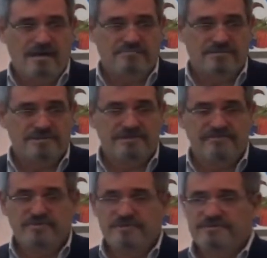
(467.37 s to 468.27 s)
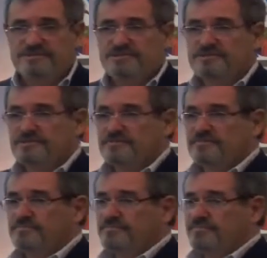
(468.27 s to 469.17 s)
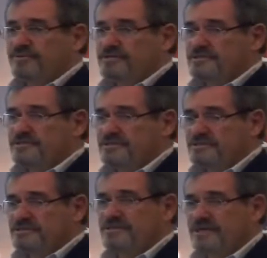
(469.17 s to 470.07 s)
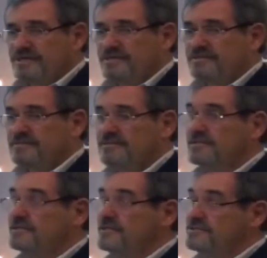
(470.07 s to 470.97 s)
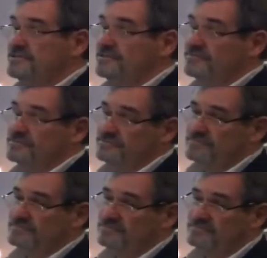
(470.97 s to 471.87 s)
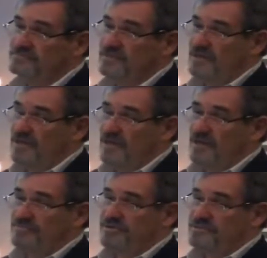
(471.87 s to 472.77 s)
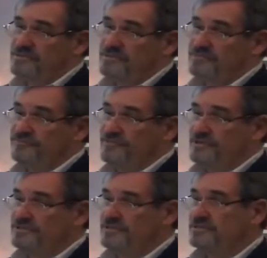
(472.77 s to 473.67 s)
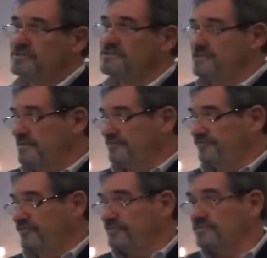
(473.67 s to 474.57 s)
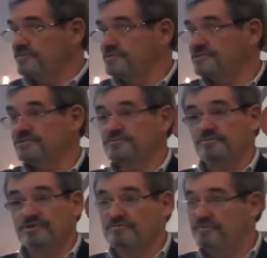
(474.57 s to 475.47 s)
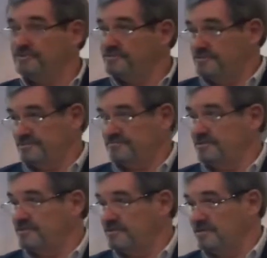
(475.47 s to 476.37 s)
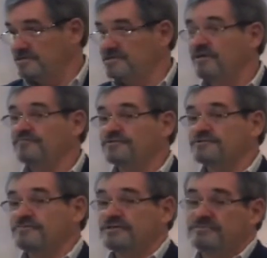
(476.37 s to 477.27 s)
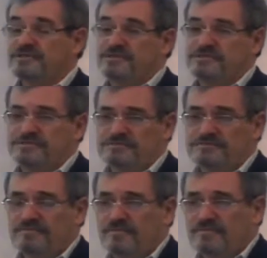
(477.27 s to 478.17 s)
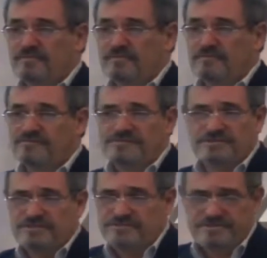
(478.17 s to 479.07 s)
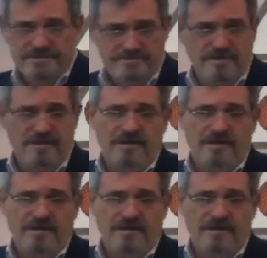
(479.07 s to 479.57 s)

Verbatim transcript: I believe we've seen a precedent setting initiative. A President of Russia has stepped forth with what appears to be an unselfish recommendation for Syria